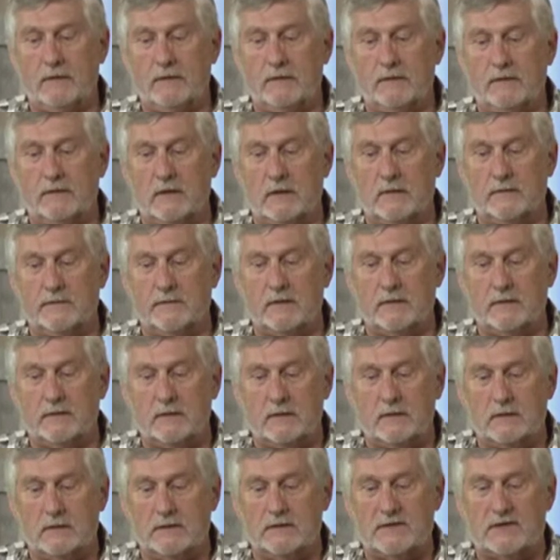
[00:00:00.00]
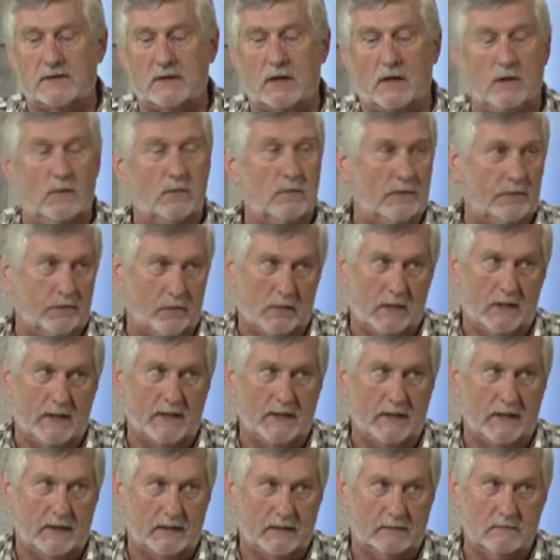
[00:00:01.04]
the let's start with
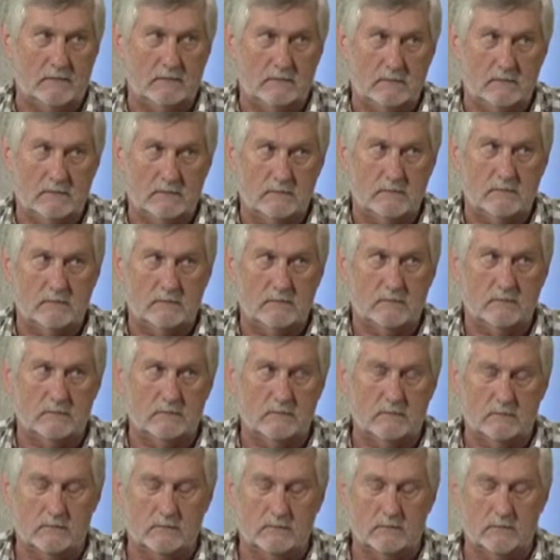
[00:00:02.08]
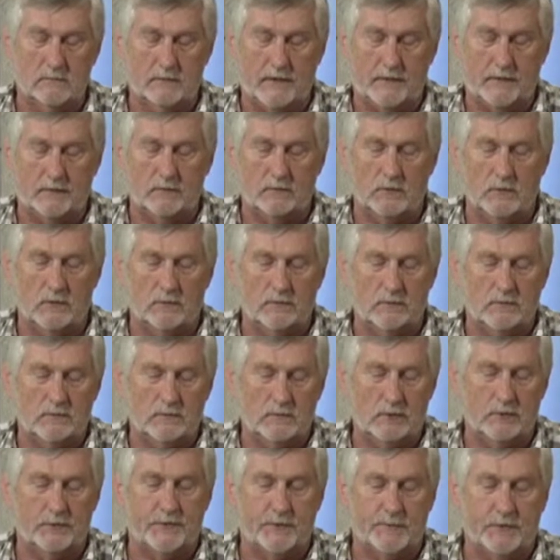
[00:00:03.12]
why I read, wrote,
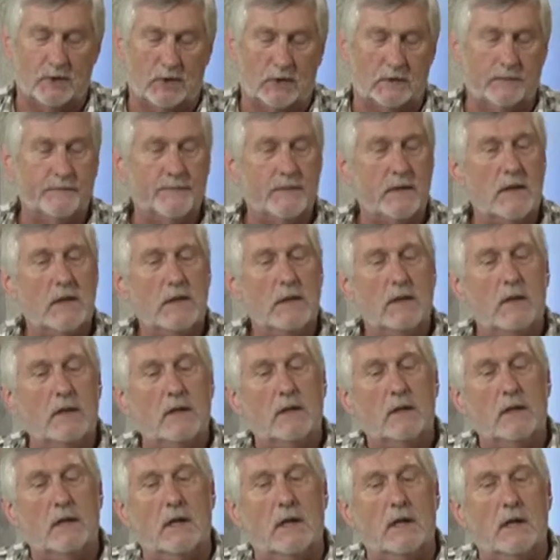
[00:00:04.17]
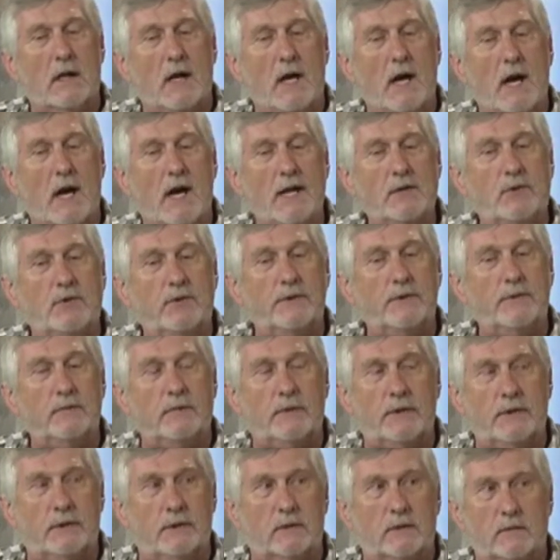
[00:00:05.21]
wrote, the book. Mm -hmm. uh, I couldn't
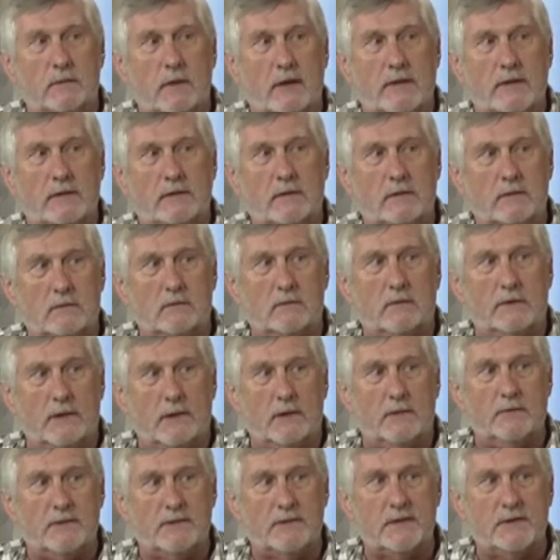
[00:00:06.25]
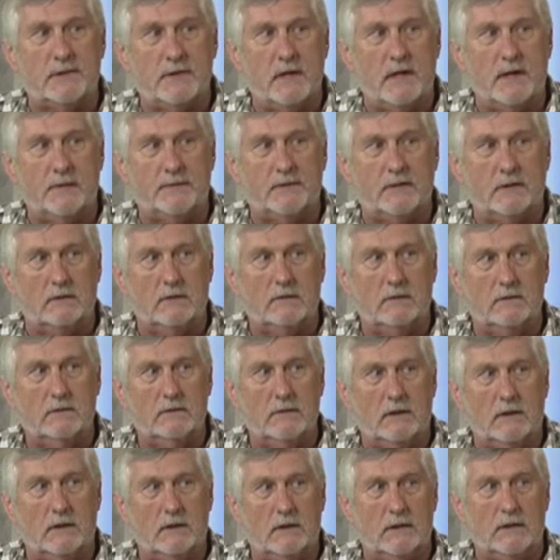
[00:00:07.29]
read or write when I was adopted,
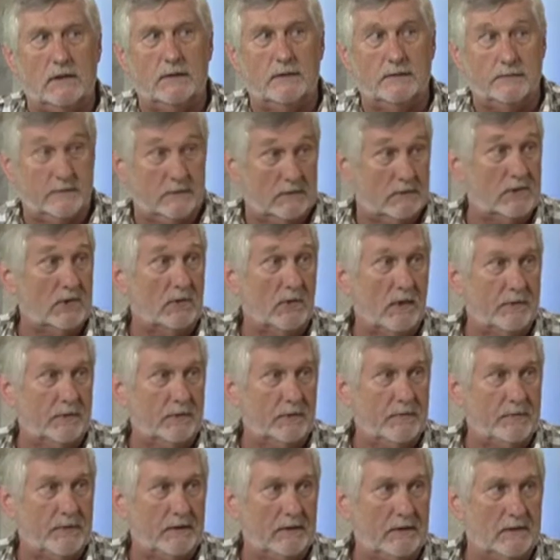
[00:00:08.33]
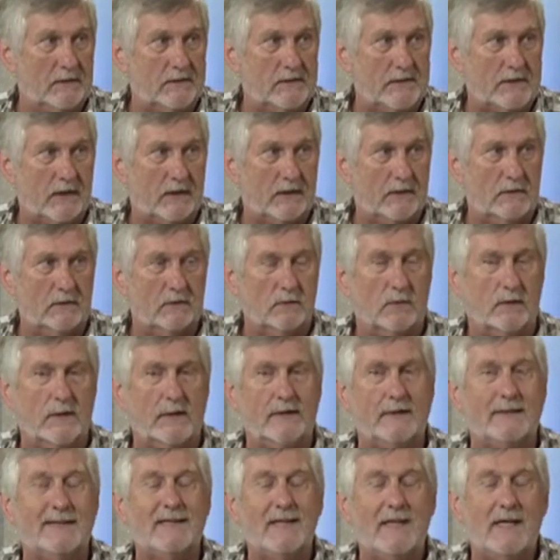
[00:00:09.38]
uh, so I repeated second
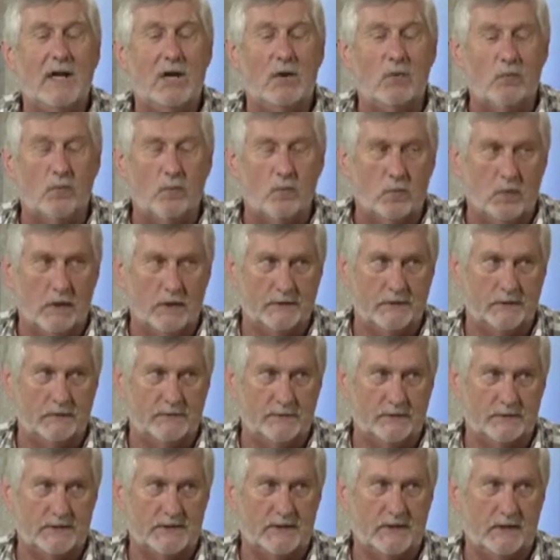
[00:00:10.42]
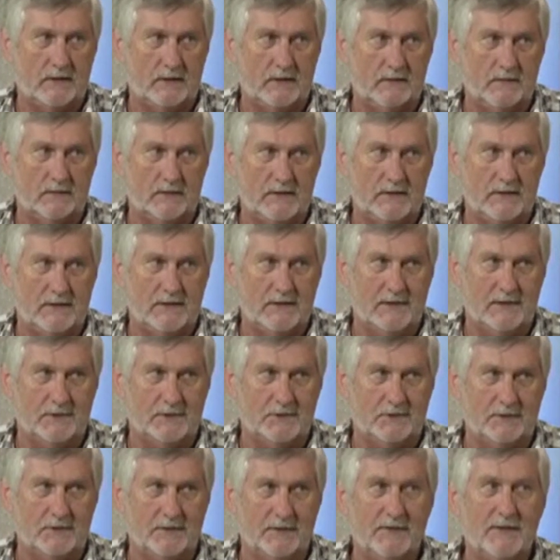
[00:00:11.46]
grade. A wonderful second grade
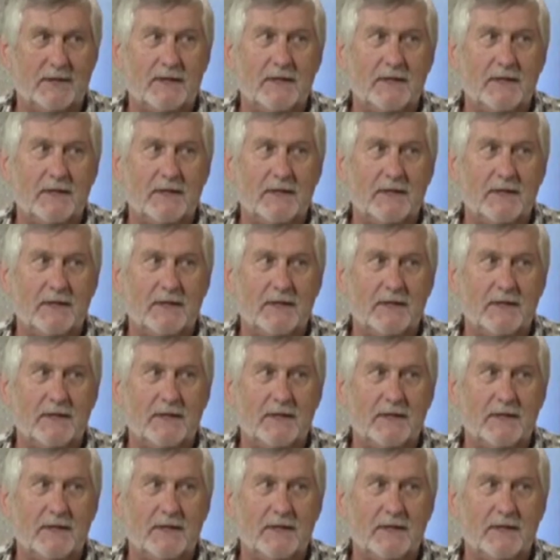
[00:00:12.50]
teacher